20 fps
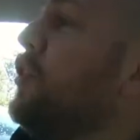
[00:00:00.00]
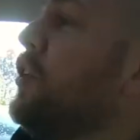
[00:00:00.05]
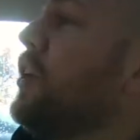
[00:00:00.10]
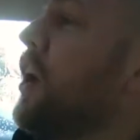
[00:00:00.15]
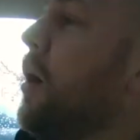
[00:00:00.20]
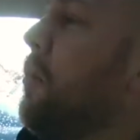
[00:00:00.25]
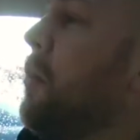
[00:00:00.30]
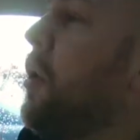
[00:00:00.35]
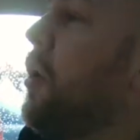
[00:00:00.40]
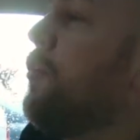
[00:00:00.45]

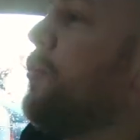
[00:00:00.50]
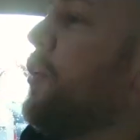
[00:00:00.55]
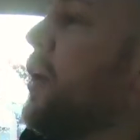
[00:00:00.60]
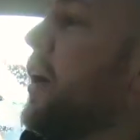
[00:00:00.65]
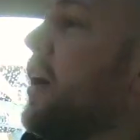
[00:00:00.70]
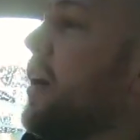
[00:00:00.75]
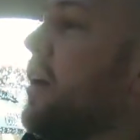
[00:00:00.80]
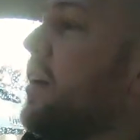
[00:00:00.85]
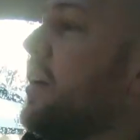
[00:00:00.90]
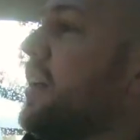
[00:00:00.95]
come off
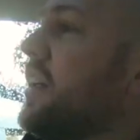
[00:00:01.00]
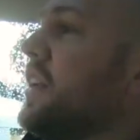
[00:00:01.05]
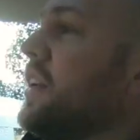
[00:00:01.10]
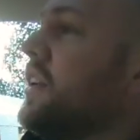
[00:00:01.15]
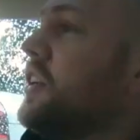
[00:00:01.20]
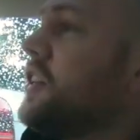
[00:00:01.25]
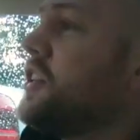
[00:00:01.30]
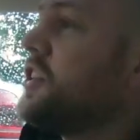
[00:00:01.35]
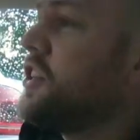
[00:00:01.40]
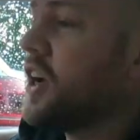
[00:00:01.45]
it
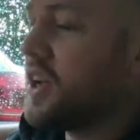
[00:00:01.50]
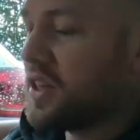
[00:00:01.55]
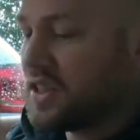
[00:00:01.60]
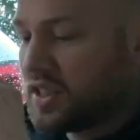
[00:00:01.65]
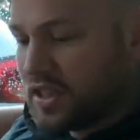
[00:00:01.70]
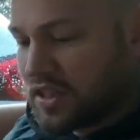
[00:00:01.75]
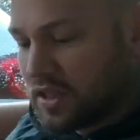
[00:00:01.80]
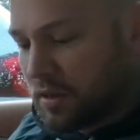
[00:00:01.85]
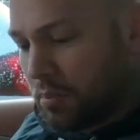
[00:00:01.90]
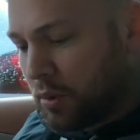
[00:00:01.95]
just
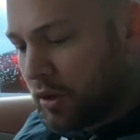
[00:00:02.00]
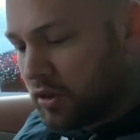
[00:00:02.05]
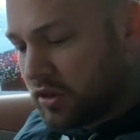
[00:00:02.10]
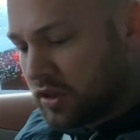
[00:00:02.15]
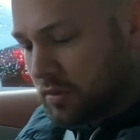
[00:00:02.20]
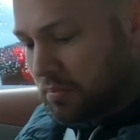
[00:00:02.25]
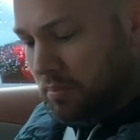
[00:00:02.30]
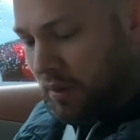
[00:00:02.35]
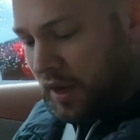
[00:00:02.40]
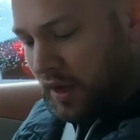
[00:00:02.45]
as the
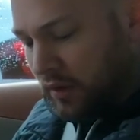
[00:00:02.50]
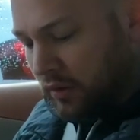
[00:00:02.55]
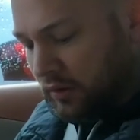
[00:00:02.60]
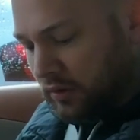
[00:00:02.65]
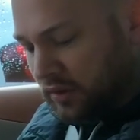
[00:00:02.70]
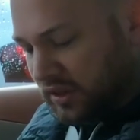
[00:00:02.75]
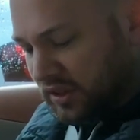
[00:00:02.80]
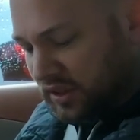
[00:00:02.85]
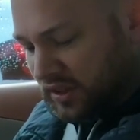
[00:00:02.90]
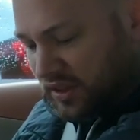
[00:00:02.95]
boost
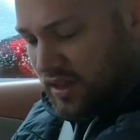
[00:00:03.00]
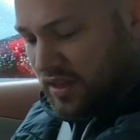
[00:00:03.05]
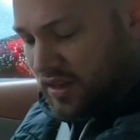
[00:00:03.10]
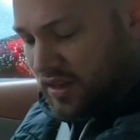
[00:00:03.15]
builds,